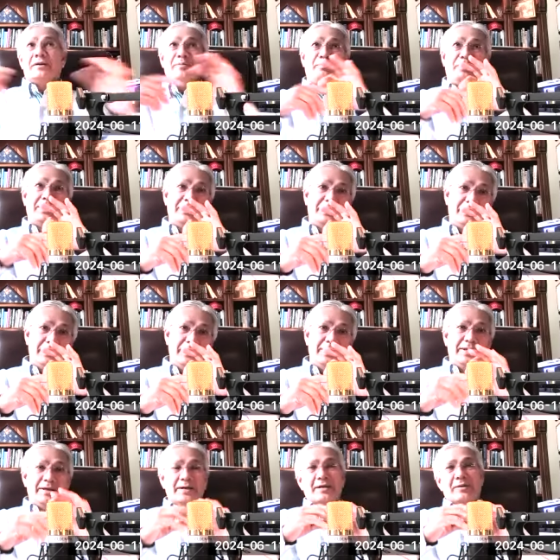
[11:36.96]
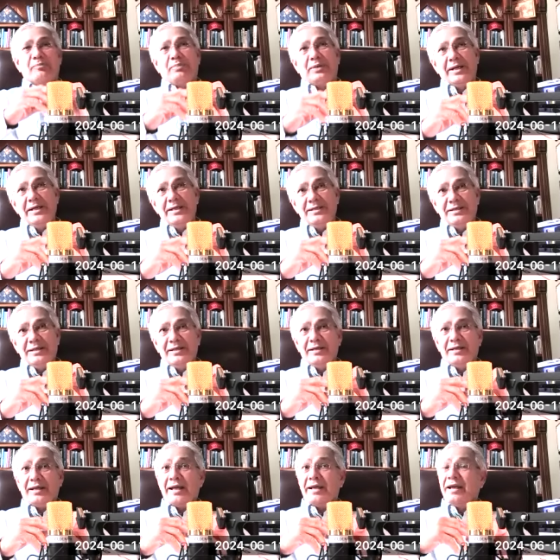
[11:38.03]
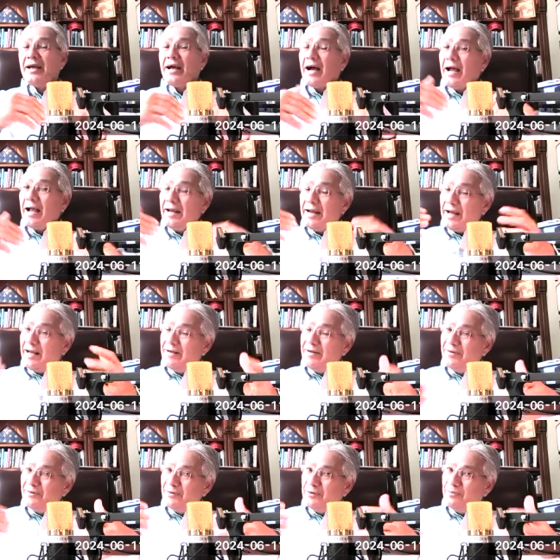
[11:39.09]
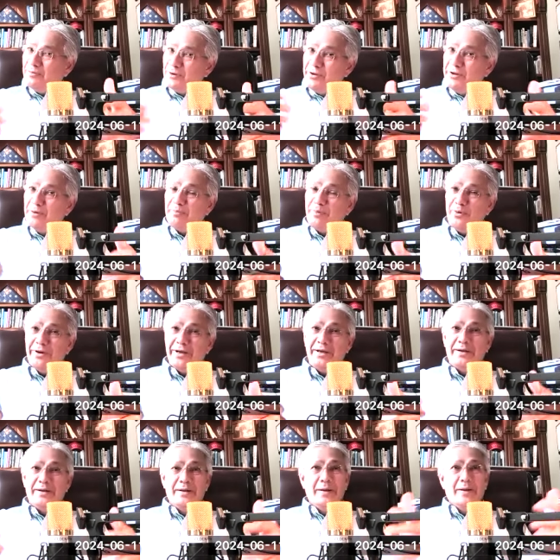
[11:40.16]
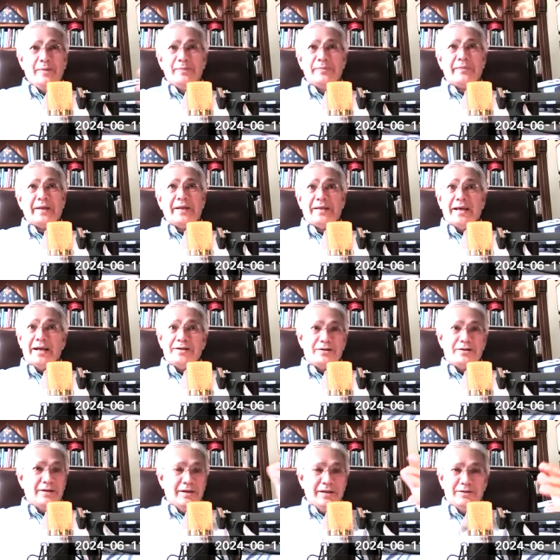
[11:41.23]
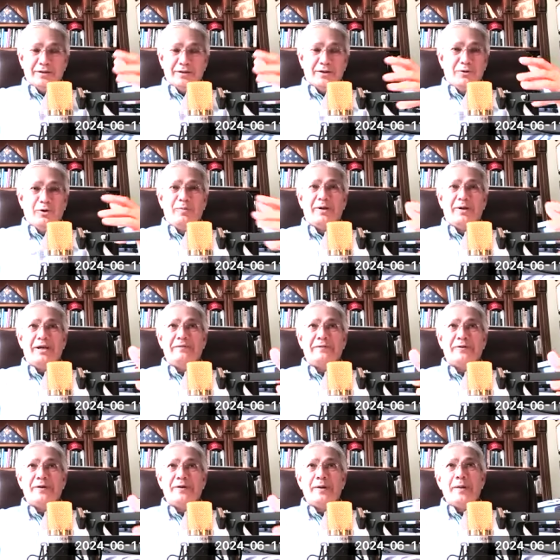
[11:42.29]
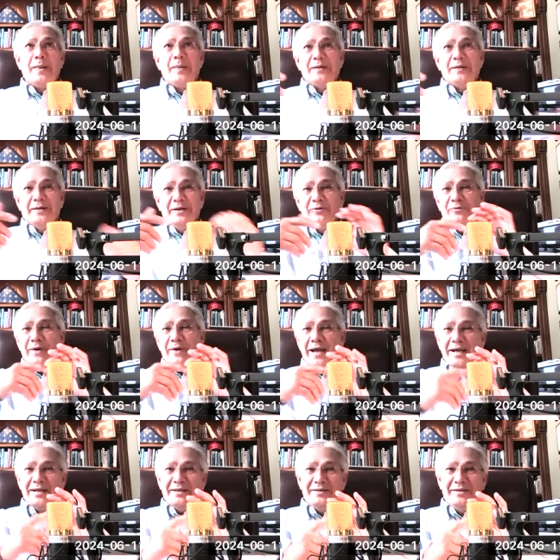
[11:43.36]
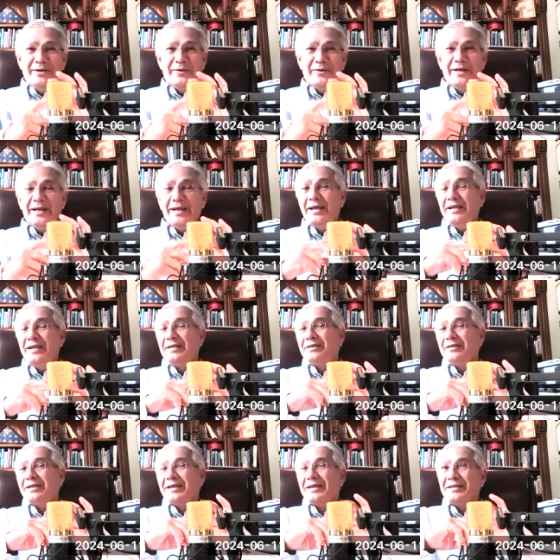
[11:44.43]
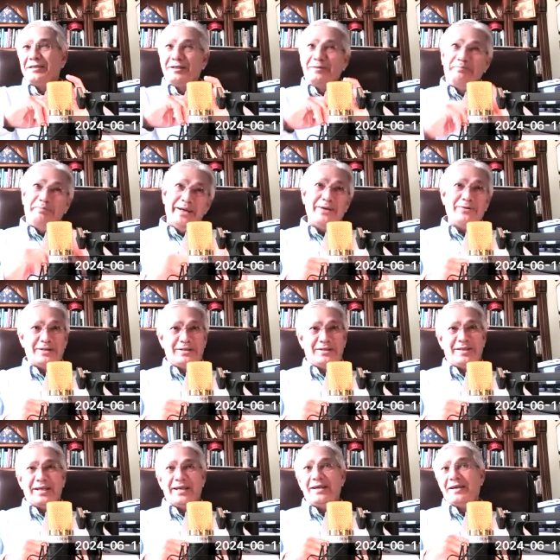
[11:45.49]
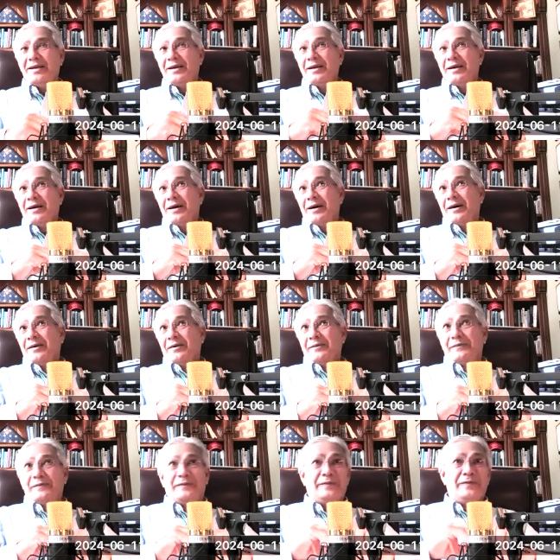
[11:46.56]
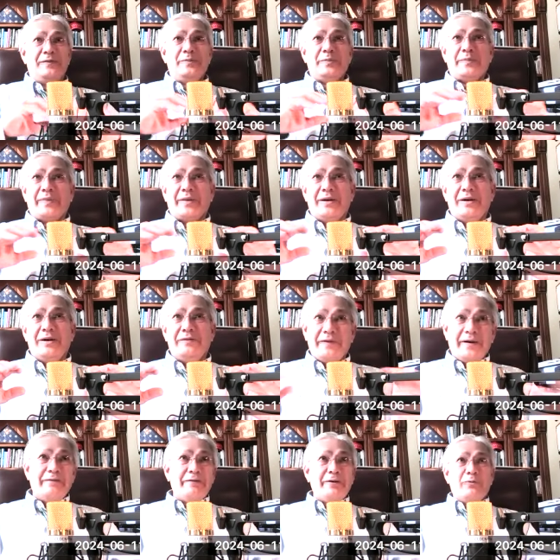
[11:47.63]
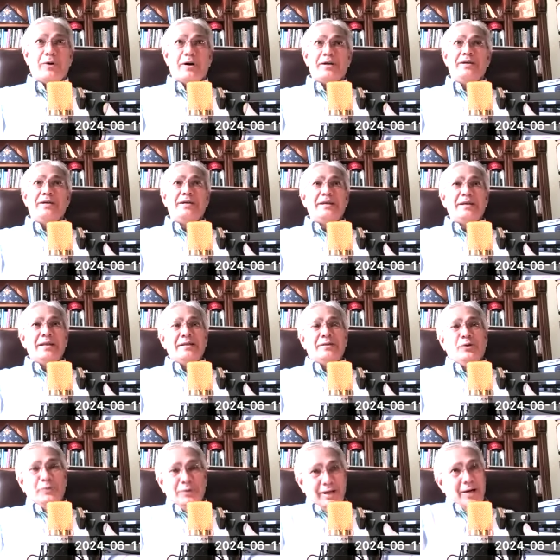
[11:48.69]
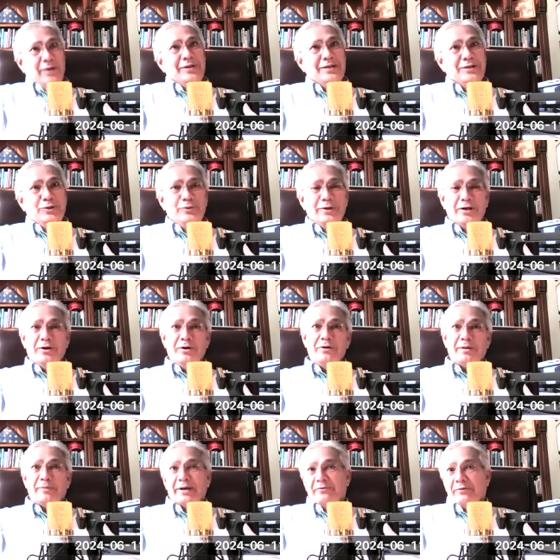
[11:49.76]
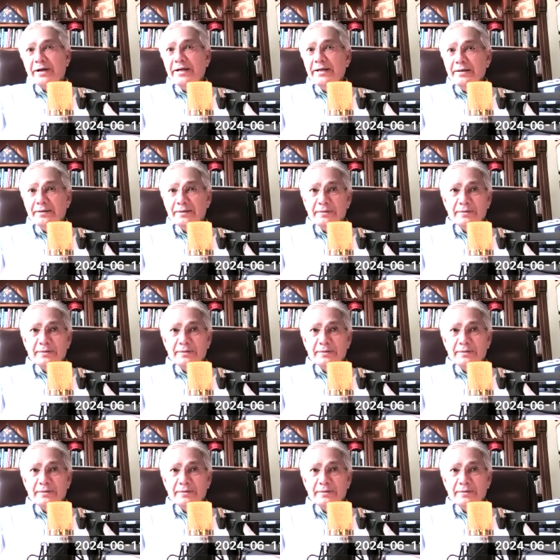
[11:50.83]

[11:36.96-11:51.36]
complicit, complacent, like and and to your point that it's a it's a global effort. They're racketeering, and it's a conspiracy of of everyone to allow this to occur. Am I right?